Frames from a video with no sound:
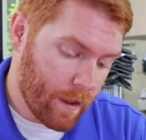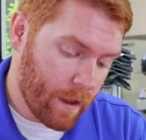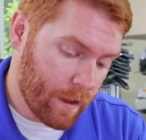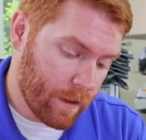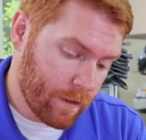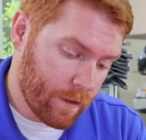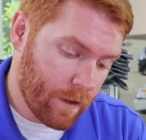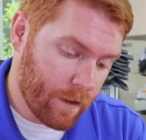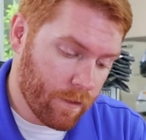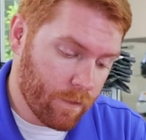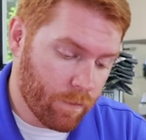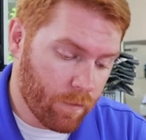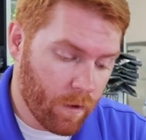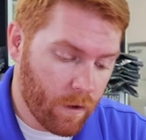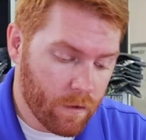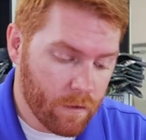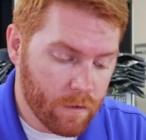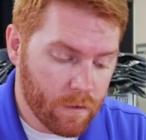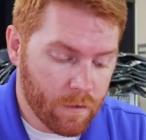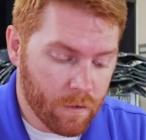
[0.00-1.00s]
And on the
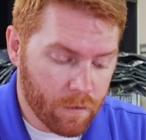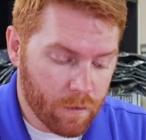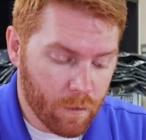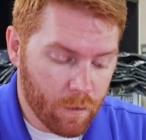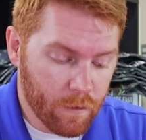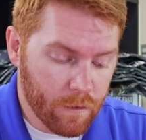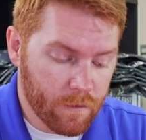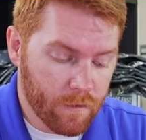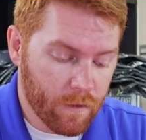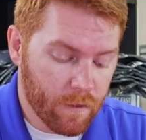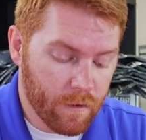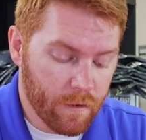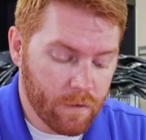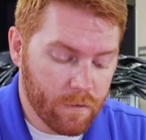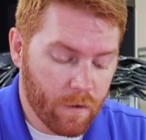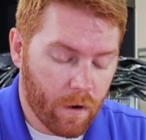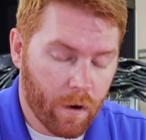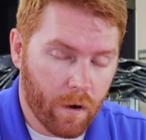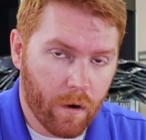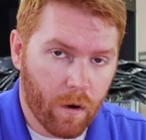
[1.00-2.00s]
front, you'll notice
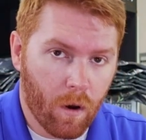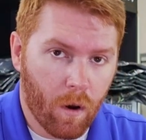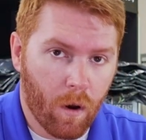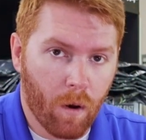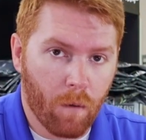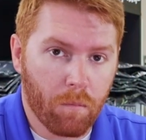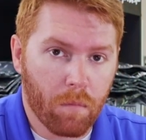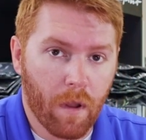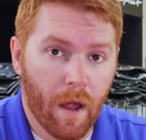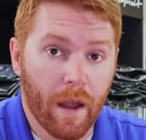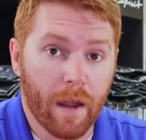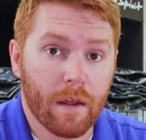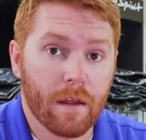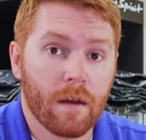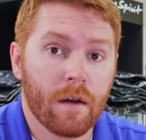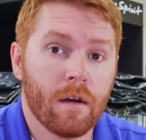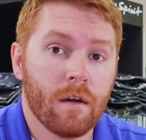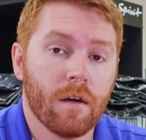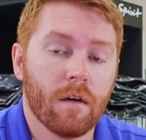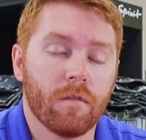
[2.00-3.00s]
these are all blank.
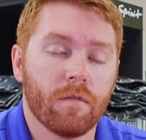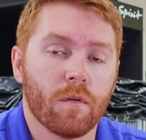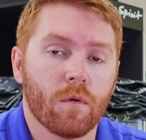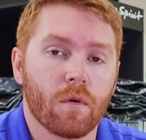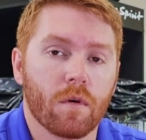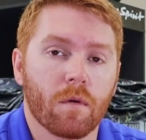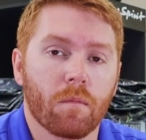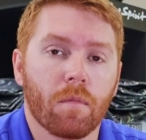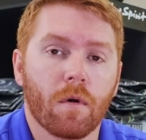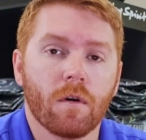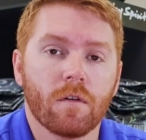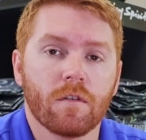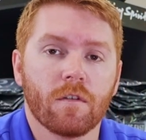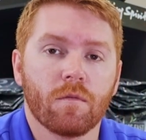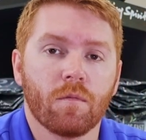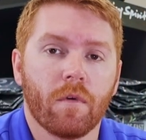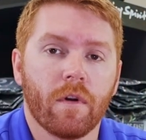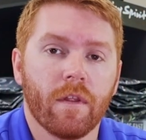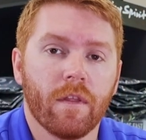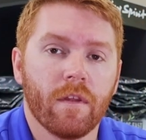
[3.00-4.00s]
If you were to
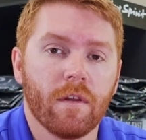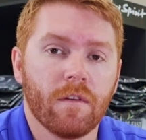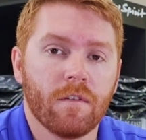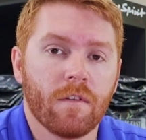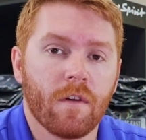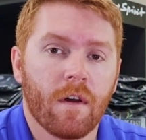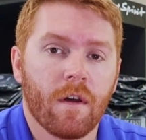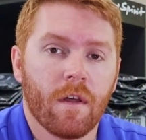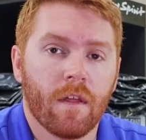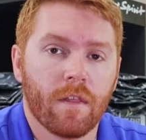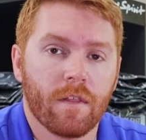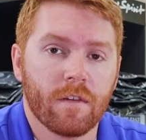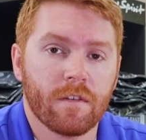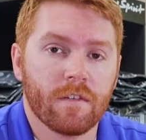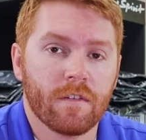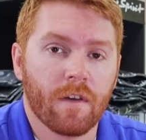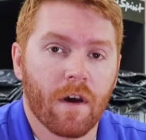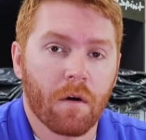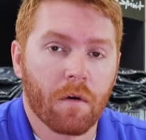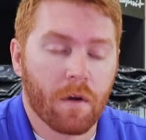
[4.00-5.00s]
purchase one of these, this
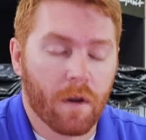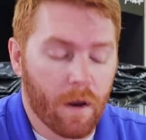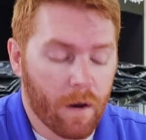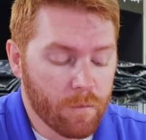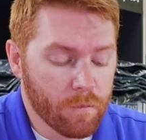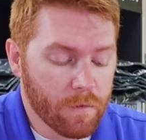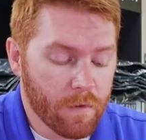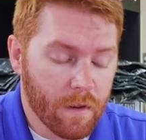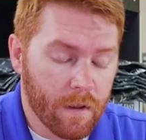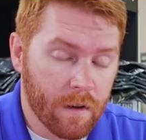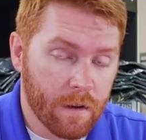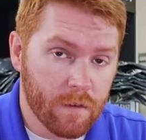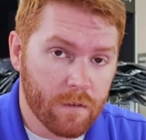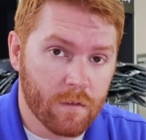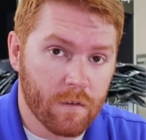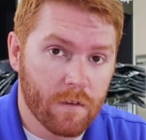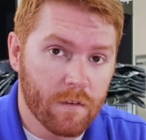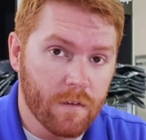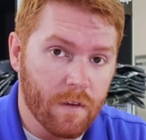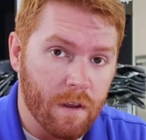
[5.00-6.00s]
is how it comes. It is
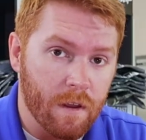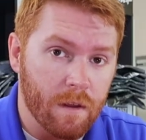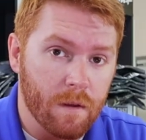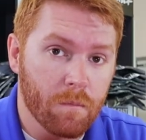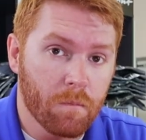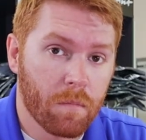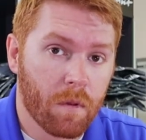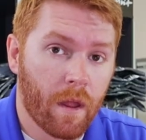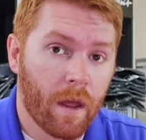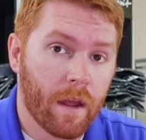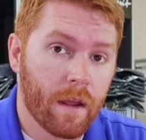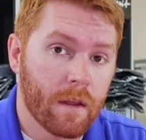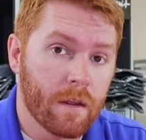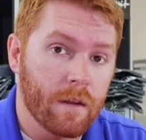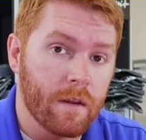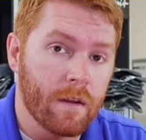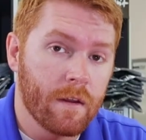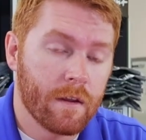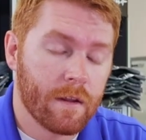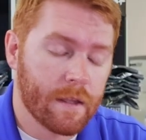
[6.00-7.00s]
just a blank
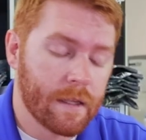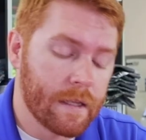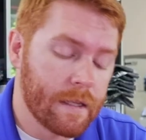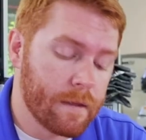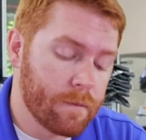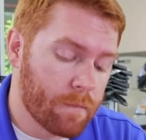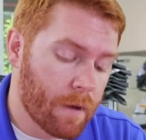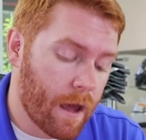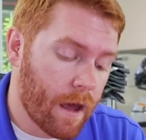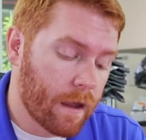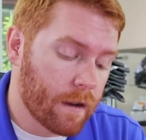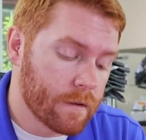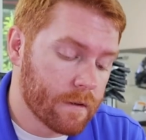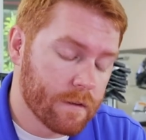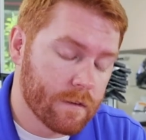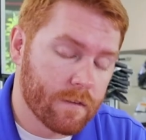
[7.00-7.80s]
keypad.